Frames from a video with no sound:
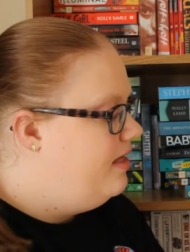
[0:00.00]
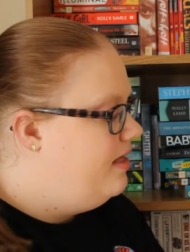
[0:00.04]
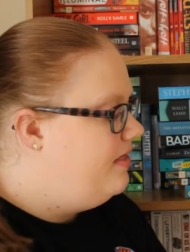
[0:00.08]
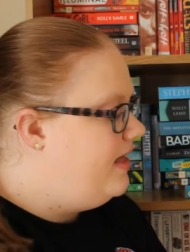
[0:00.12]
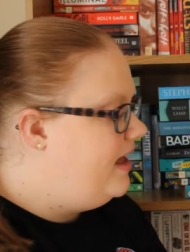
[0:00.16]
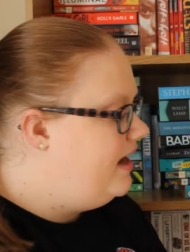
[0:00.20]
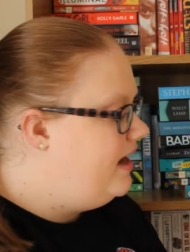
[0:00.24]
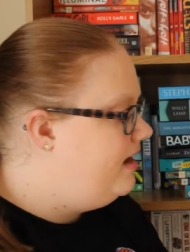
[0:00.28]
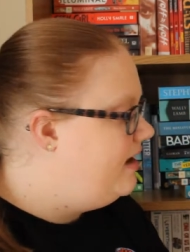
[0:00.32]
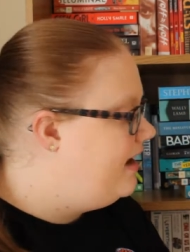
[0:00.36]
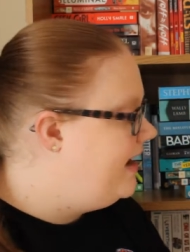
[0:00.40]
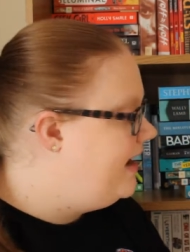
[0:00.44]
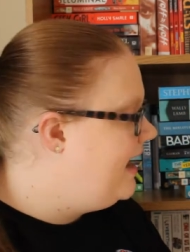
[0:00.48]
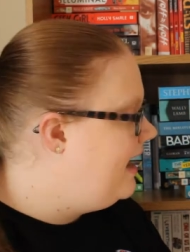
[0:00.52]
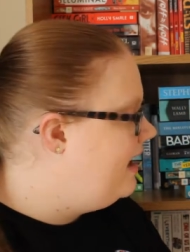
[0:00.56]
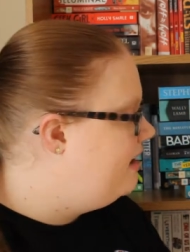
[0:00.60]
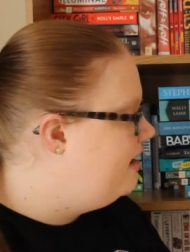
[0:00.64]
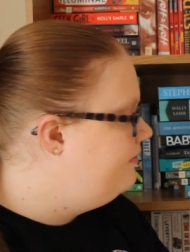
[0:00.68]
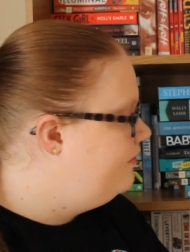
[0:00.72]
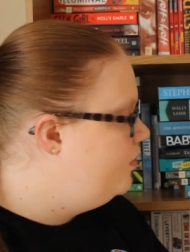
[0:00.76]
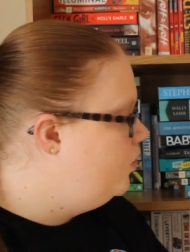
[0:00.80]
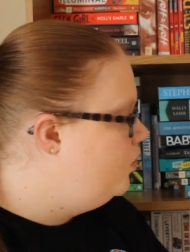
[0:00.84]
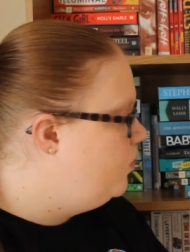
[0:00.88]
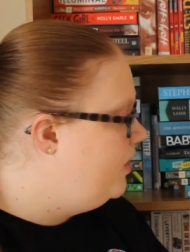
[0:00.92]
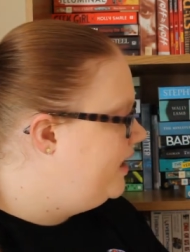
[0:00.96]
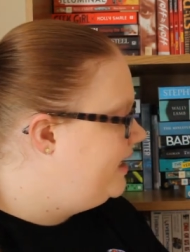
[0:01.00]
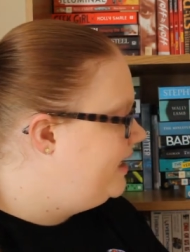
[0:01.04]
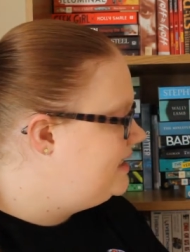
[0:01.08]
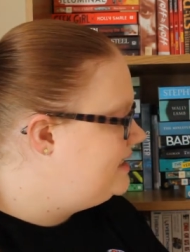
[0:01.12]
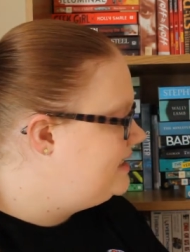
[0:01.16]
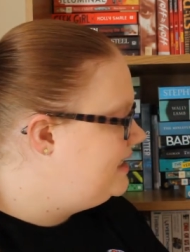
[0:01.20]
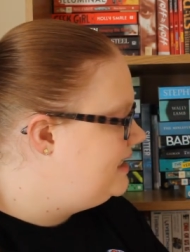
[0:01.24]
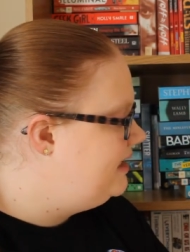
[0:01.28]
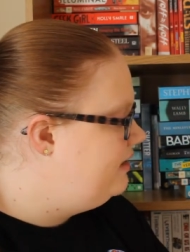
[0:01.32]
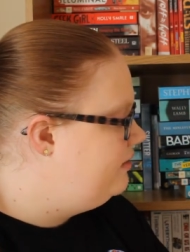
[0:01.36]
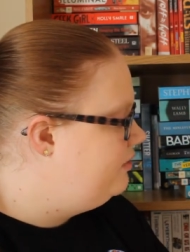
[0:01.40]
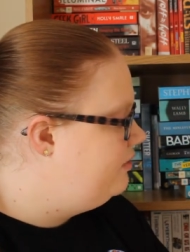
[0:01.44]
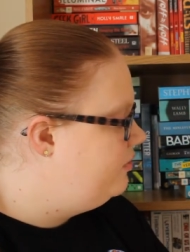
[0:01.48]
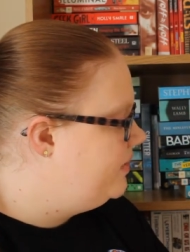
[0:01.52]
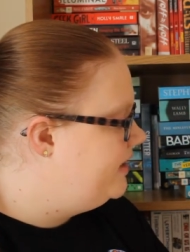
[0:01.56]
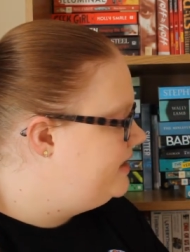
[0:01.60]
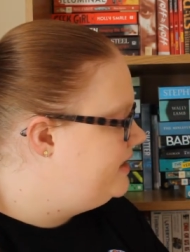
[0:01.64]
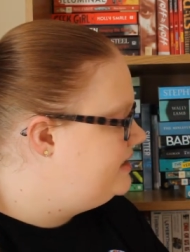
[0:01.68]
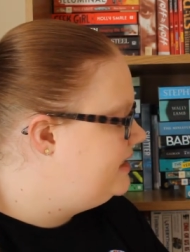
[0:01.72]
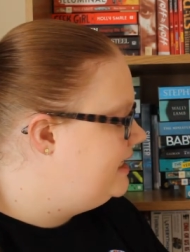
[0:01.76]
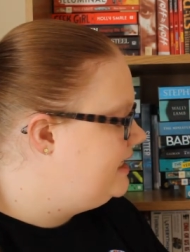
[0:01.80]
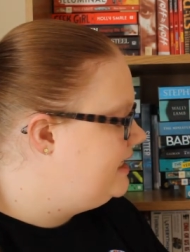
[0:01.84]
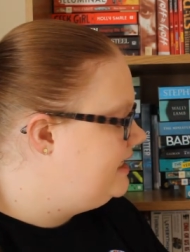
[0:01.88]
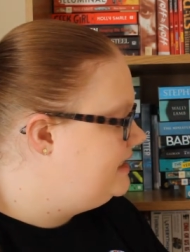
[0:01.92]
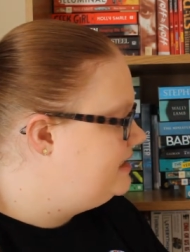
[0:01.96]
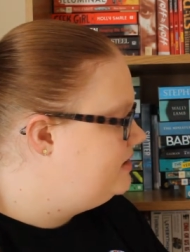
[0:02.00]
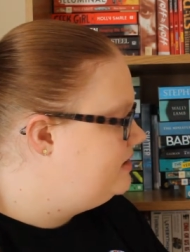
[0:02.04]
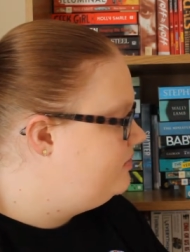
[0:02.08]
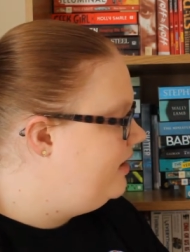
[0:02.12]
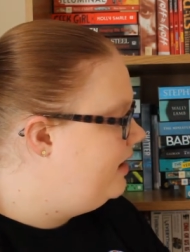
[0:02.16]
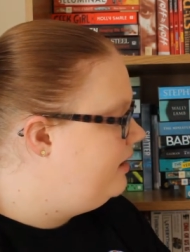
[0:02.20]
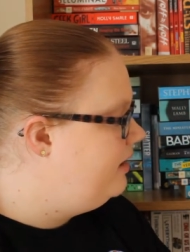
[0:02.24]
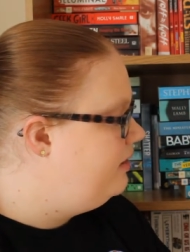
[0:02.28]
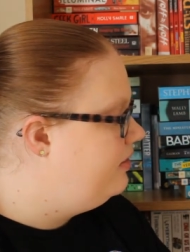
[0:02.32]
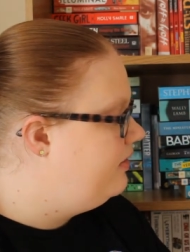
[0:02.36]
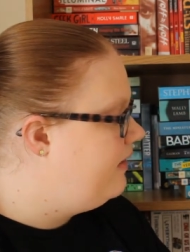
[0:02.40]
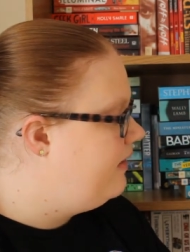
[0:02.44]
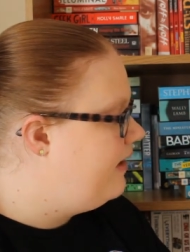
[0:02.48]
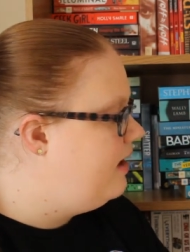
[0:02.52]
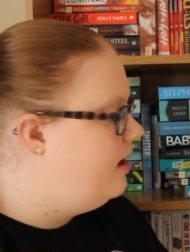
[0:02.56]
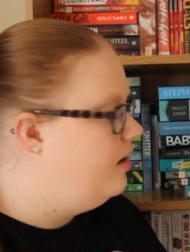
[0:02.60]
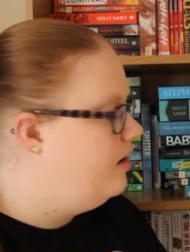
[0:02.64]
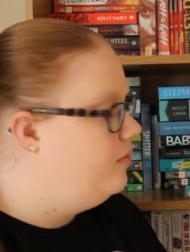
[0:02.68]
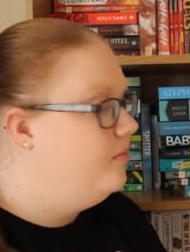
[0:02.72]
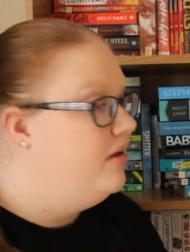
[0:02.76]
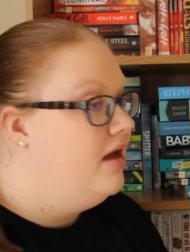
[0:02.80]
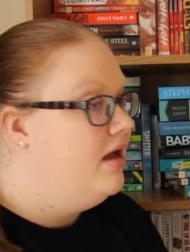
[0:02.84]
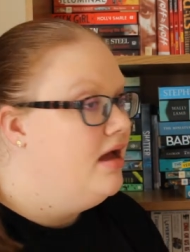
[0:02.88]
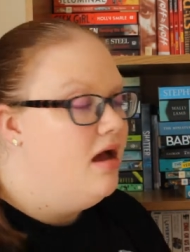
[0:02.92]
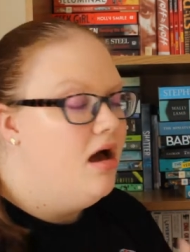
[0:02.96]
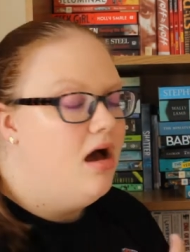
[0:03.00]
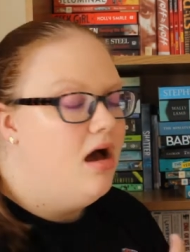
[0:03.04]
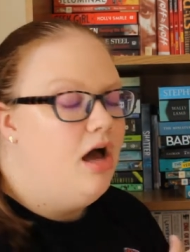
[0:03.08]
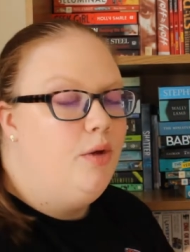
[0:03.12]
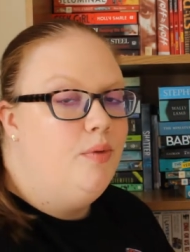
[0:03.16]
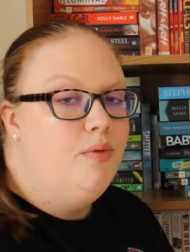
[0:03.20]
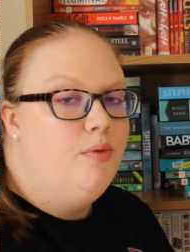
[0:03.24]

Then I have White Teeth by Zadie Smith. Um, I